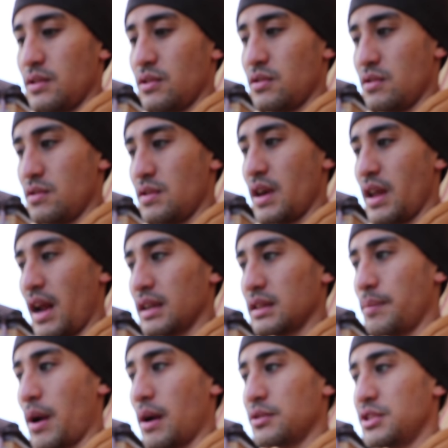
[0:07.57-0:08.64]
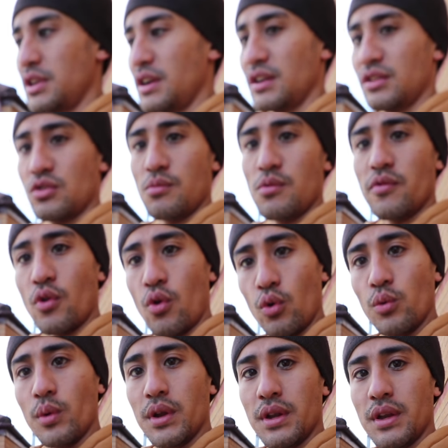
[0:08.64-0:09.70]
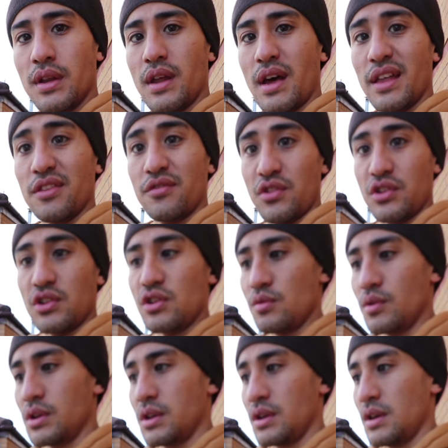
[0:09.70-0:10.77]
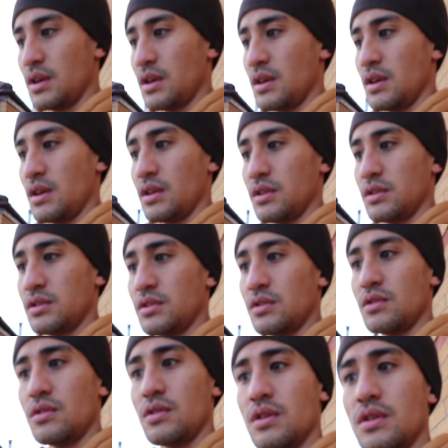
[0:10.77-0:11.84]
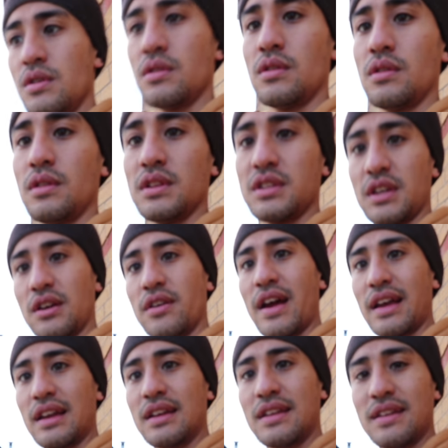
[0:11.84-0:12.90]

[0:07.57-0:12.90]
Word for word: to get at the power steering to remove the old one and to fit the new one. So let's get cracking.